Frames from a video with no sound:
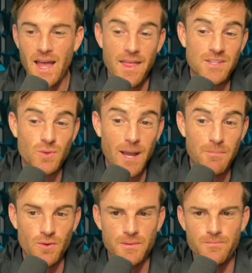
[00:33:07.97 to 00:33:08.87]
That's what I'm
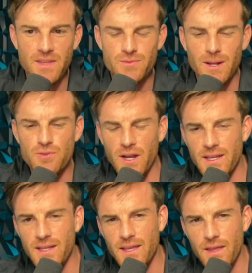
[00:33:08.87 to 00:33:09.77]
doing. That's what I'm trying to
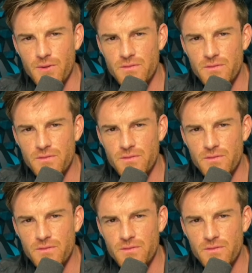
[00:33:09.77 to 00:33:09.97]
get together.